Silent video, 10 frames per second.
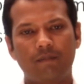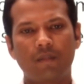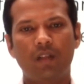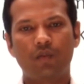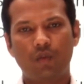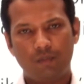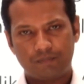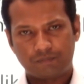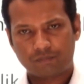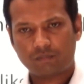so
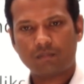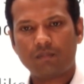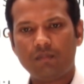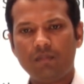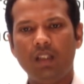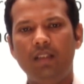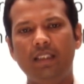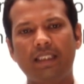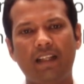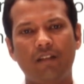this
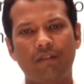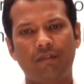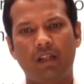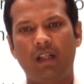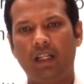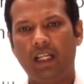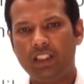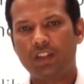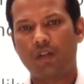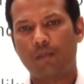kind of
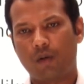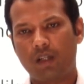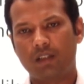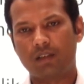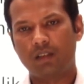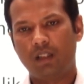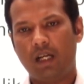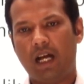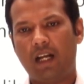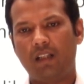agents or brokers
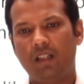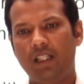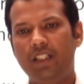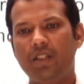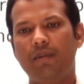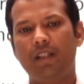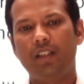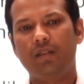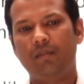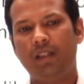are the
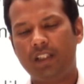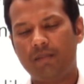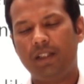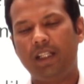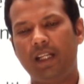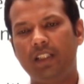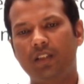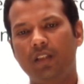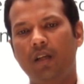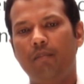intermediaries
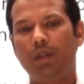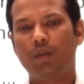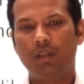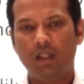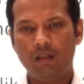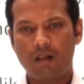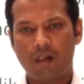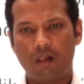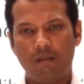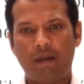between the
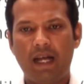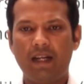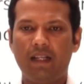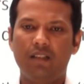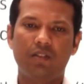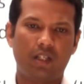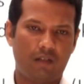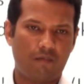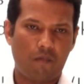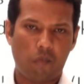buyer and the
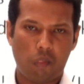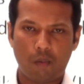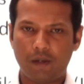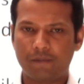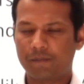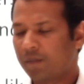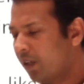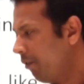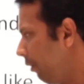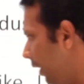seller. Okay,
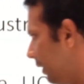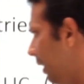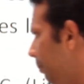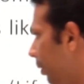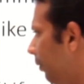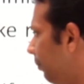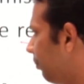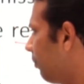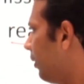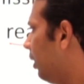for example,
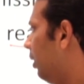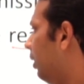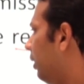the